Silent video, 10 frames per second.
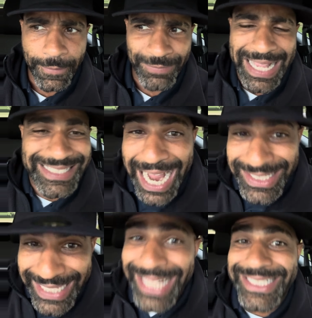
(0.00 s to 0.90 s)
That
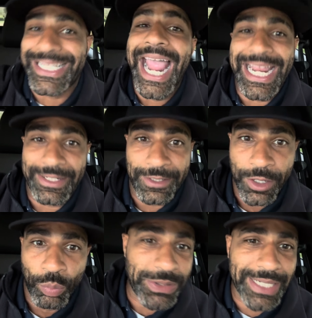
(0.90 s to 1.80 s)
sounds insane.
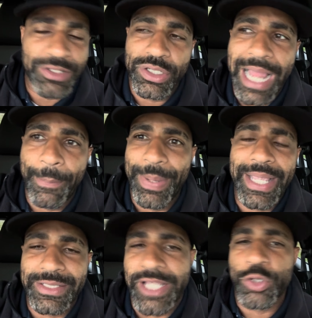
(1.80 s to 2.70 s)
Once again, you're not being
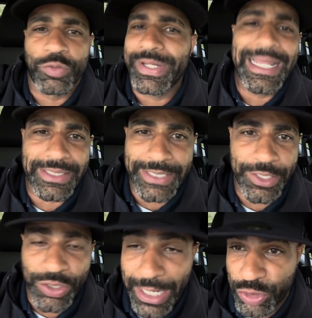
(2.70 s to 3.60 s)
in touch with reality.
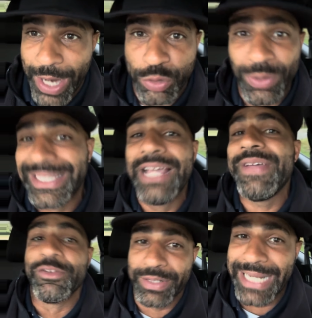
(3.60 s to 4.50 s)
You're not trying to live
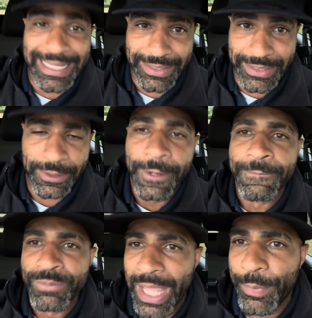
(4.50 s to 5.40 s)
in reality.
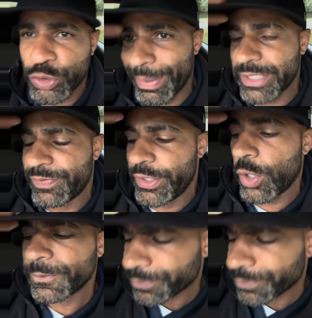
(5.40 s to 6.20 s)
And we're going to talk about this video.